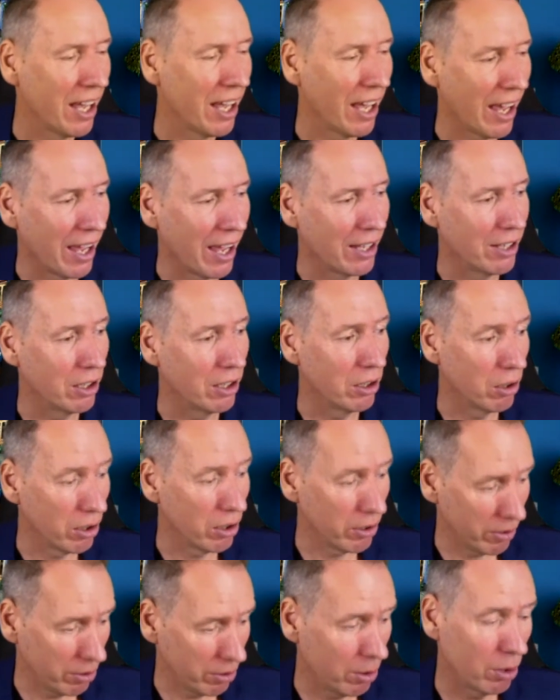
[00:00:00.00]
And a lot
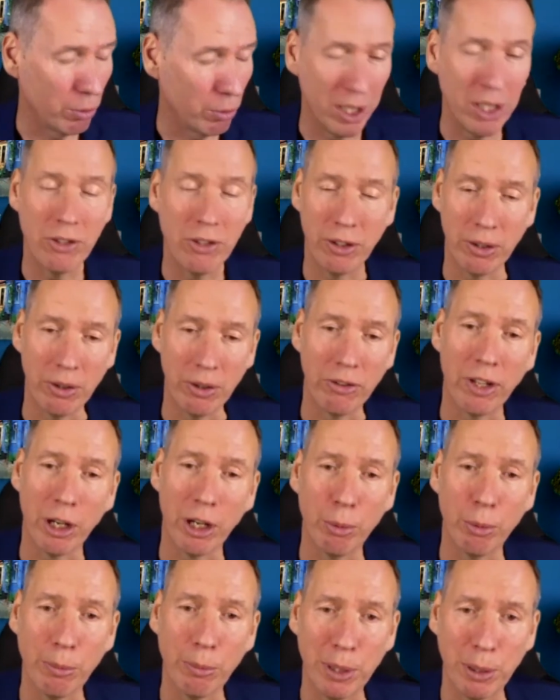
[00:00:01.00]
of the work we do is
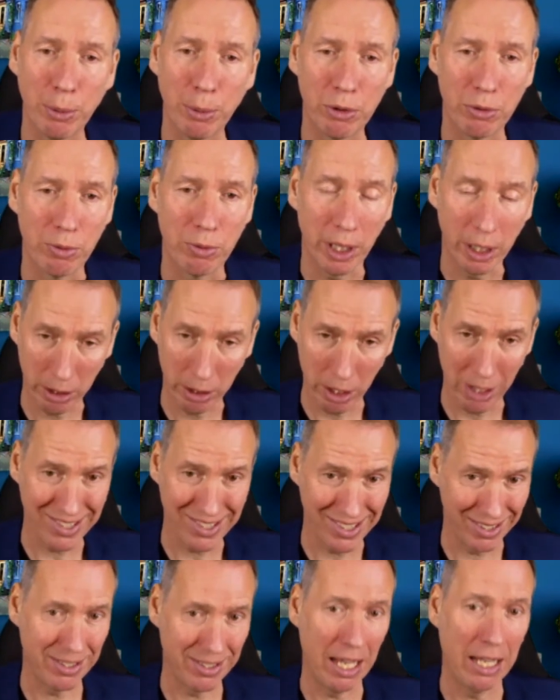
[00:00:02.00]
helping people to recognize
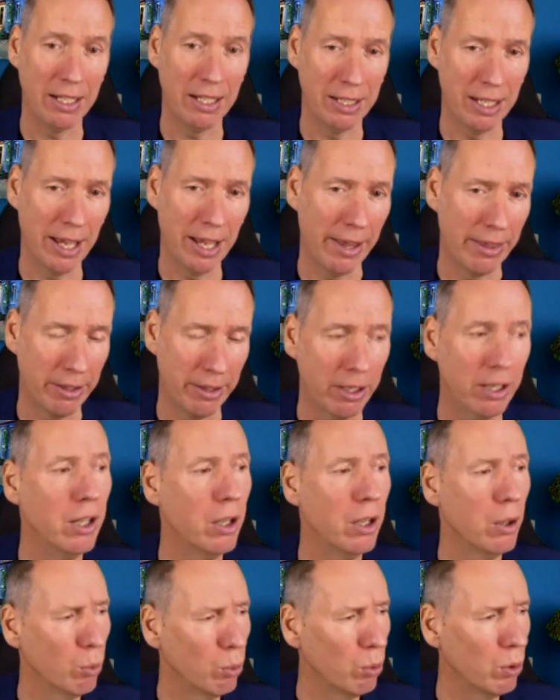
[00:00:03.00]
exactly that, that
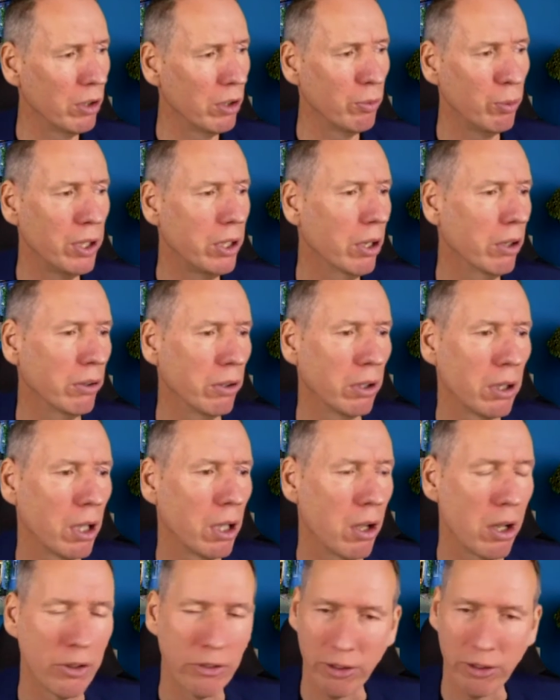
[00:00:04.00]
what if we don't
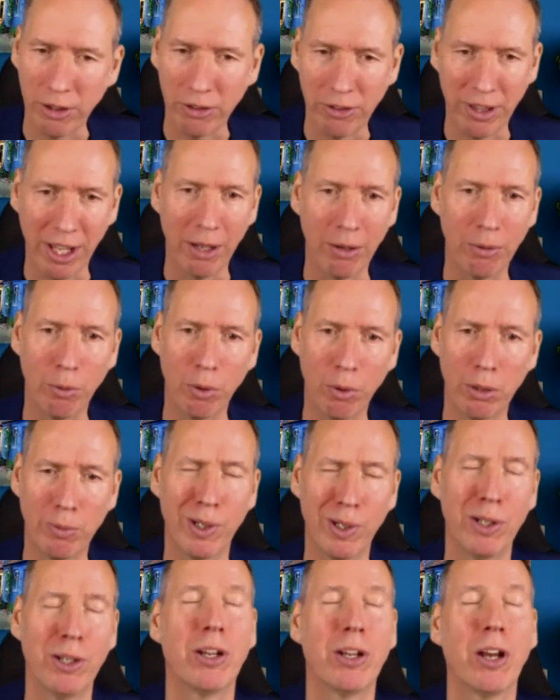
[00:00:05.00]
class it as that? What if we
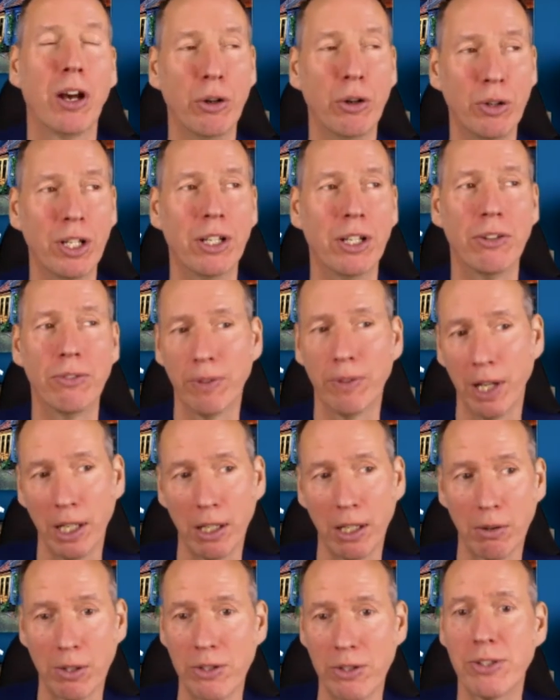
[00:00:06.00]
don't code it as
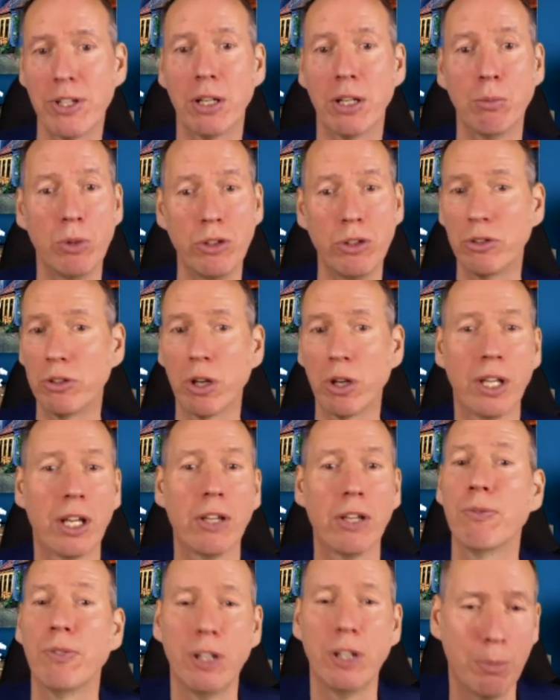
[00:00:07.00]
failure instead? We just go,
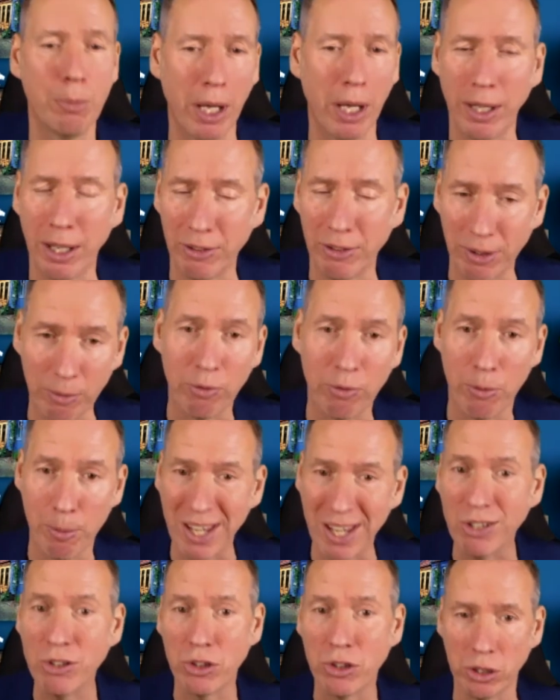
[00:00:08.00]
that's feedback, that's
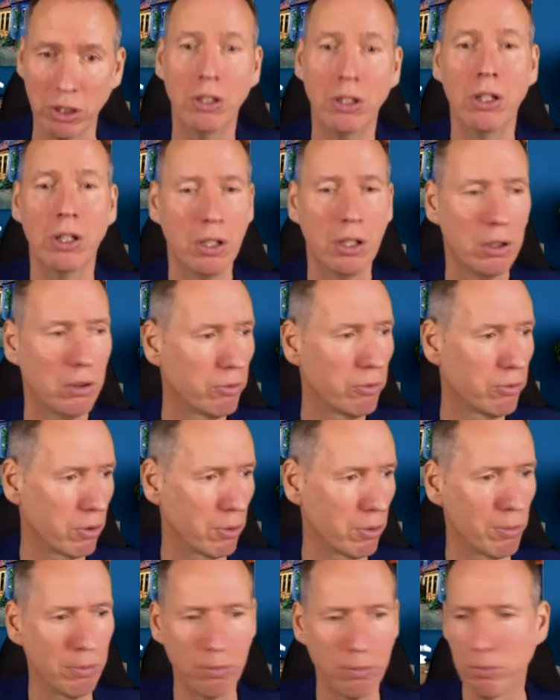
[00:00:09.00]
information
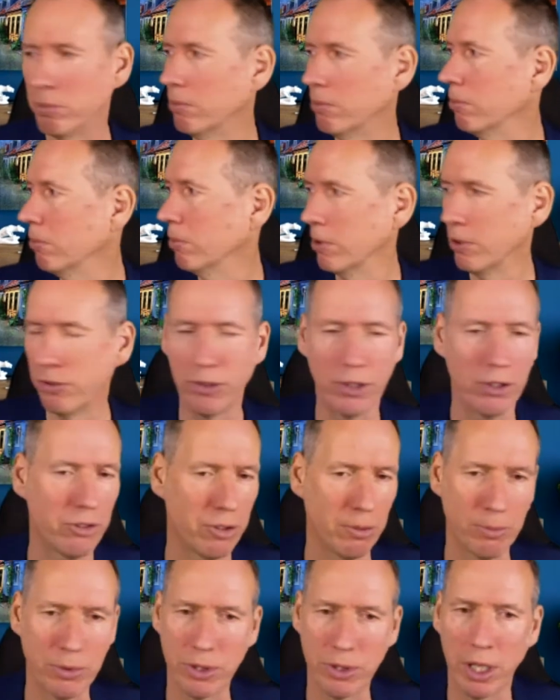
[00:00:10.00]
from the
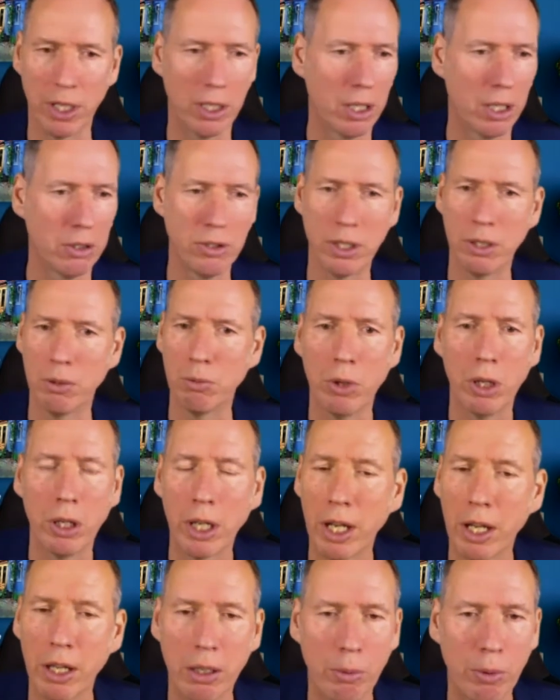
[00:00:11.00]
system saying that didn't work
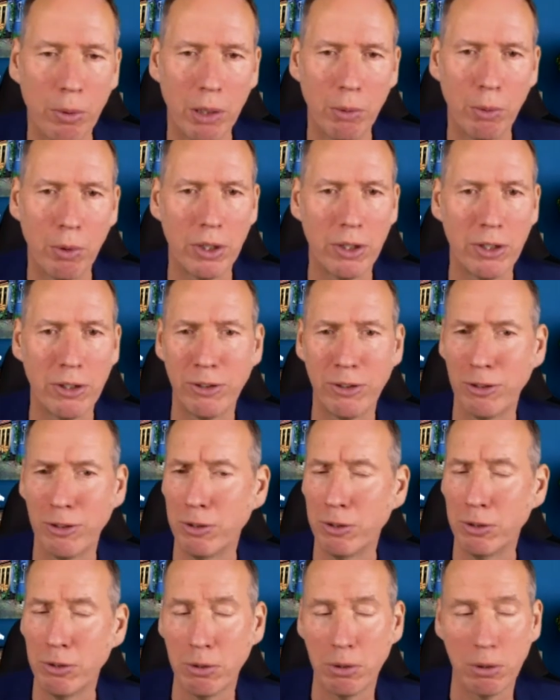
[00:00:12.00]
out the way you wanted
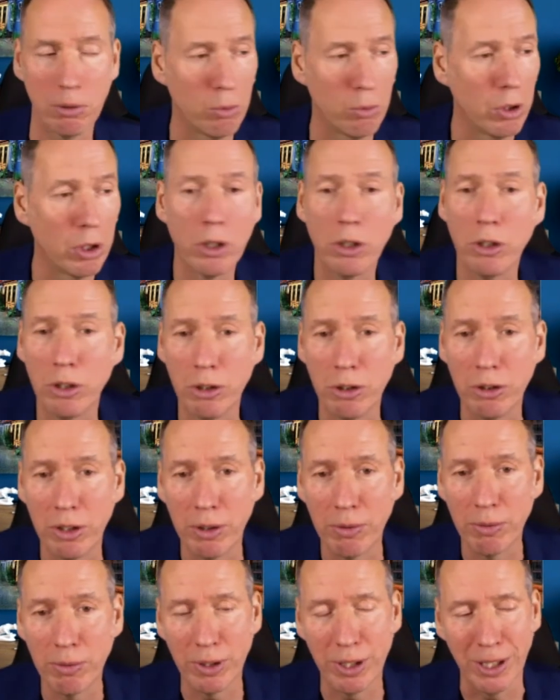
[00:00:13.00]
to. What could you do
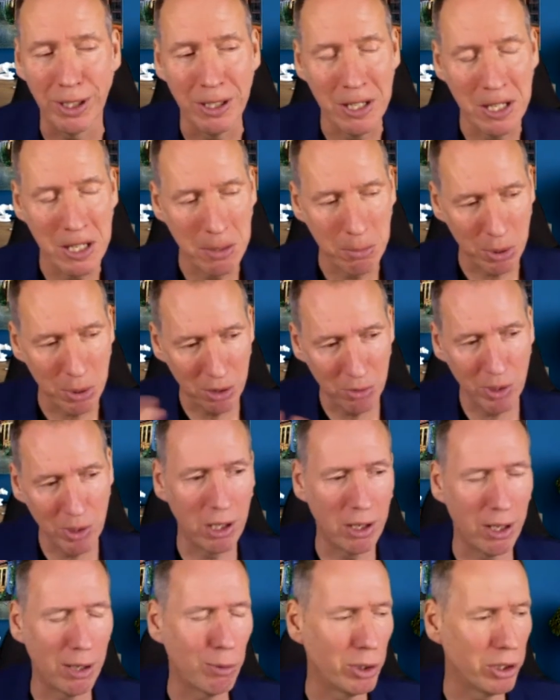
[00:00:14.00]
differently? But I really
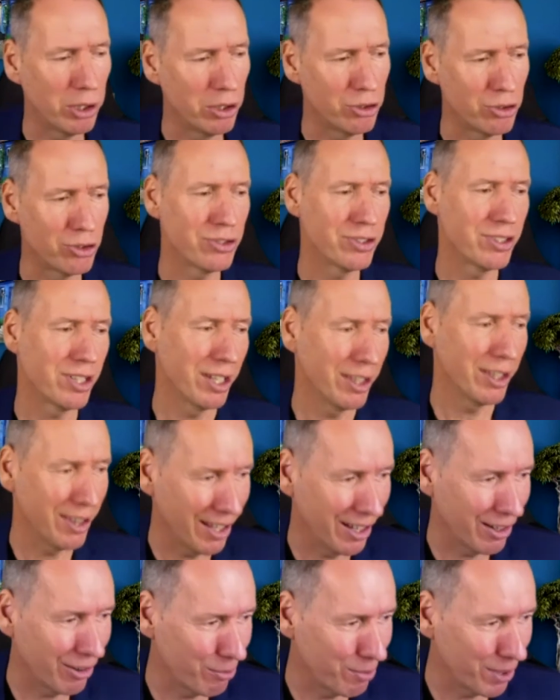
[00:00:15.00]
like what you just said
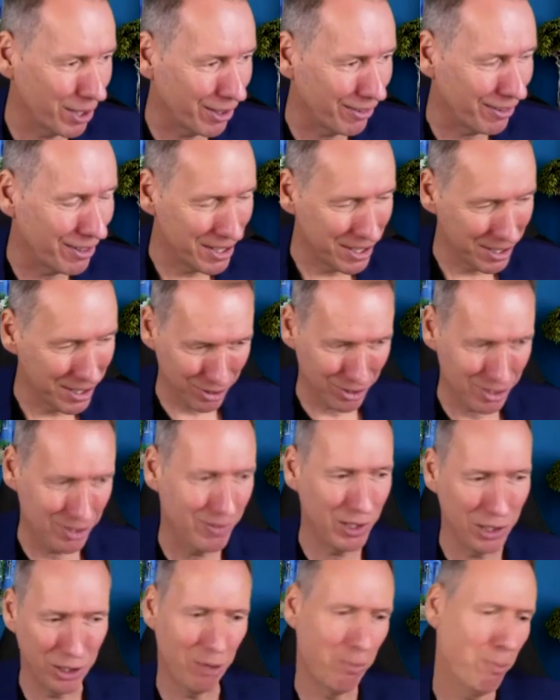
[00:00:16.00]
there about, because if you
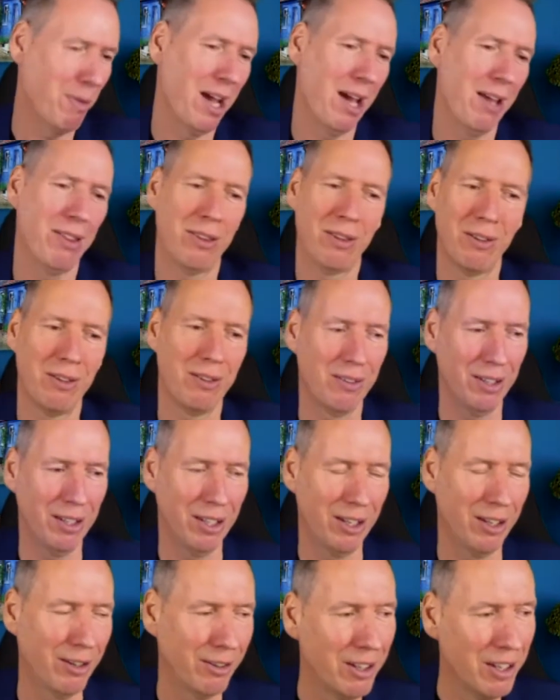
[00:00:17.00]
look at math, you
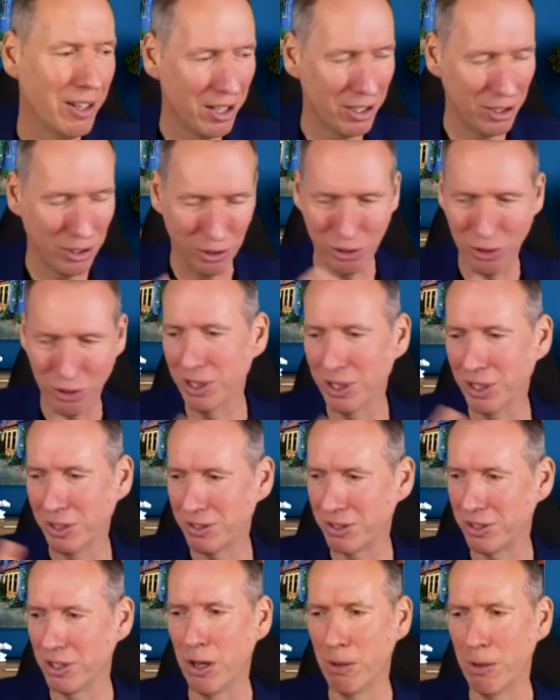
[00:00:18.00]
know, you're doing a
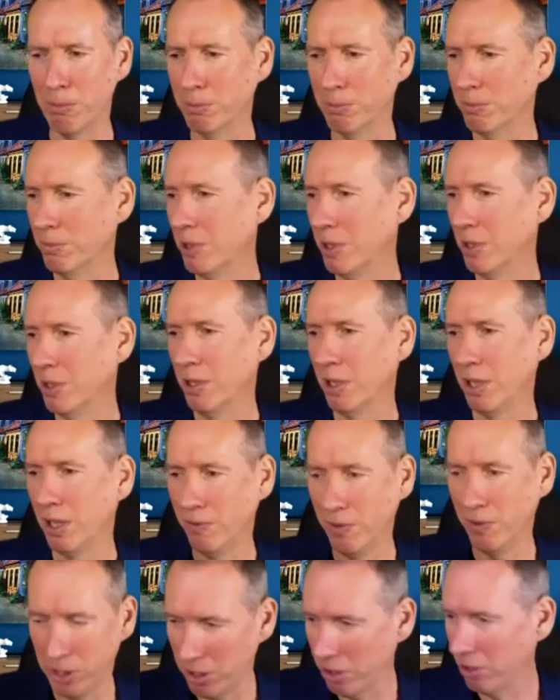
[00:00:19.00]
sum. If
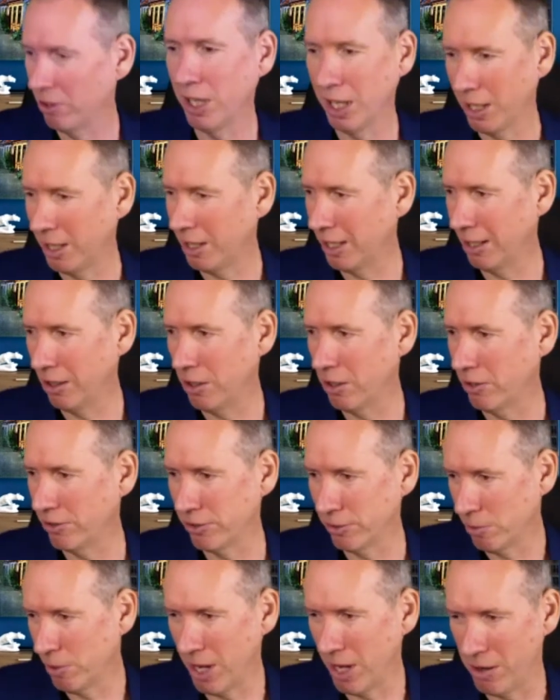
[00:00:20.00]
you don't get the
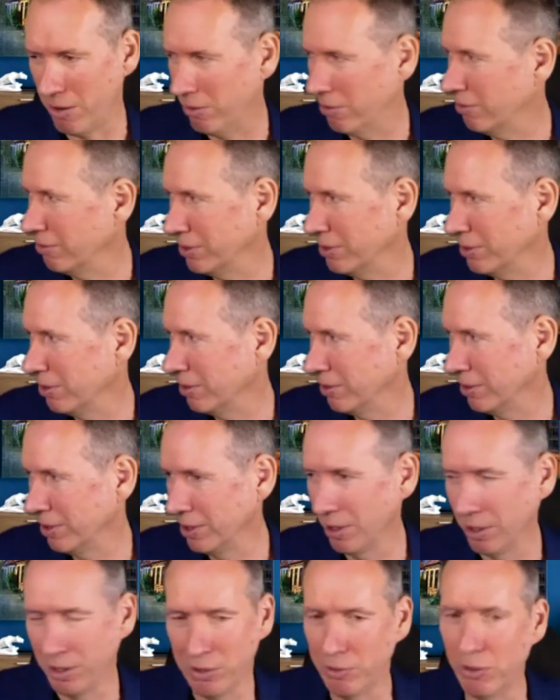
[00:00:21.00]
answer out, you
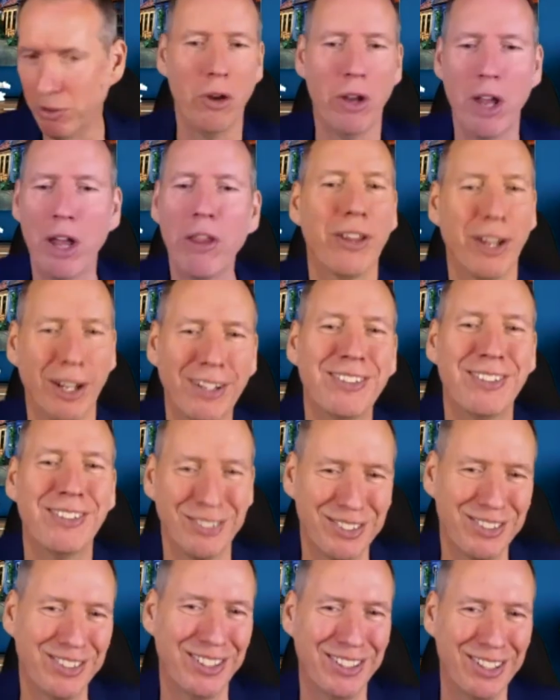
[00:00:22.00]
know, you've got nothing,
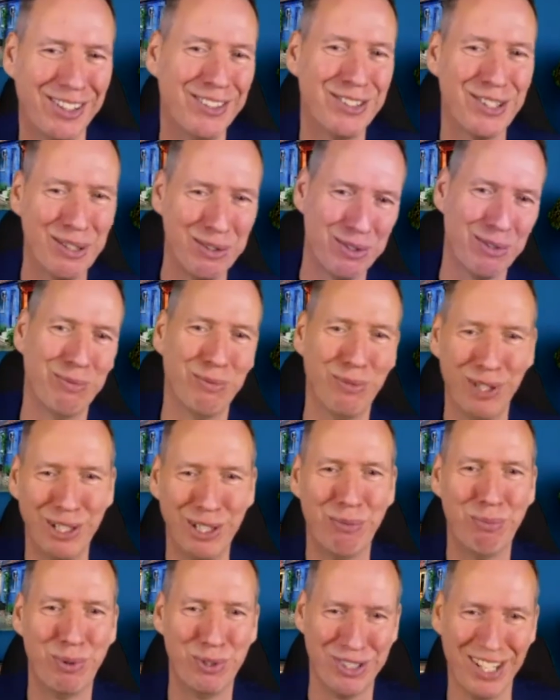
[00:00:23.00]
you know, in terms of when
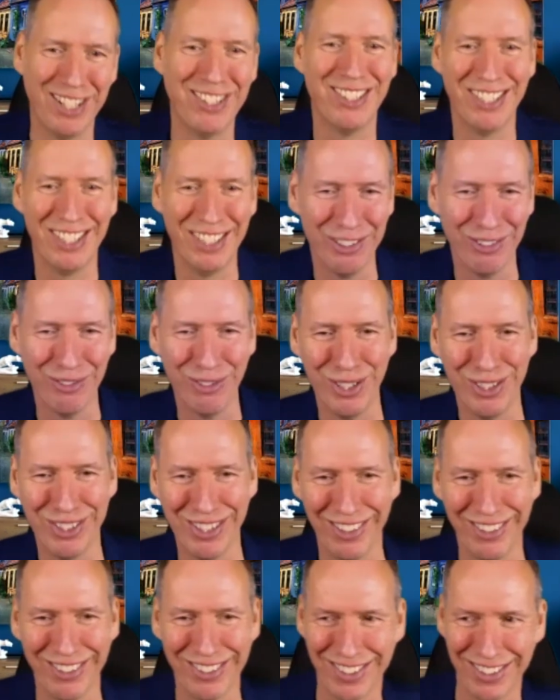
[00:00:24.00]
you're presenting your
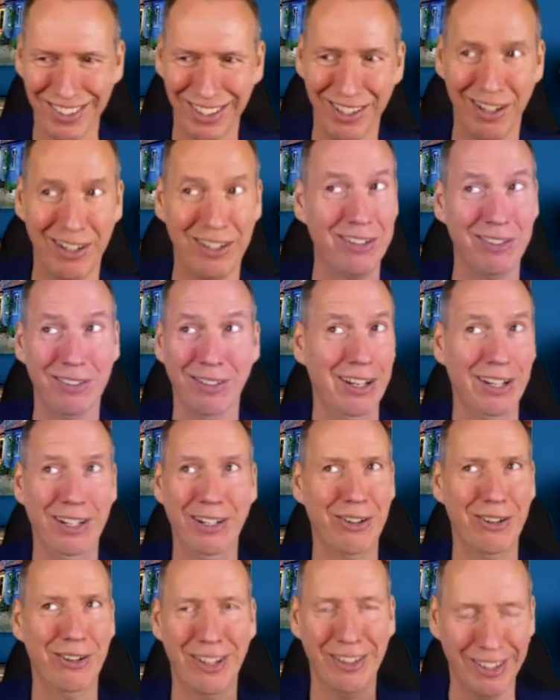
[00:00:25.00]
results, you know, I, I ain't
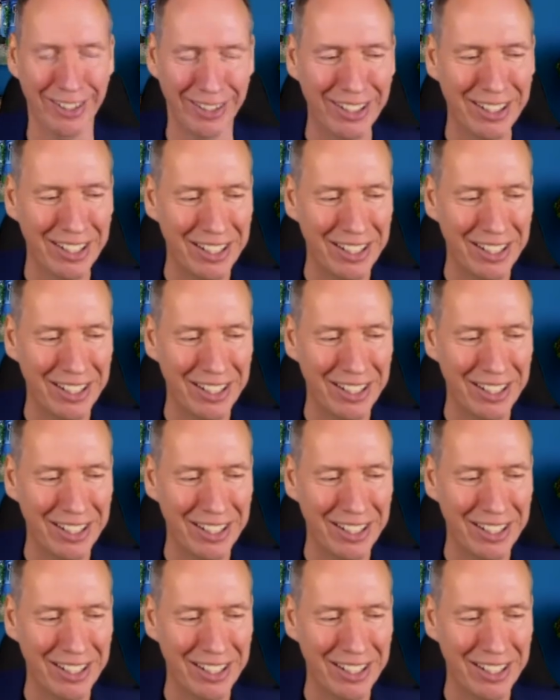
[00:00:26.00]
got nothing.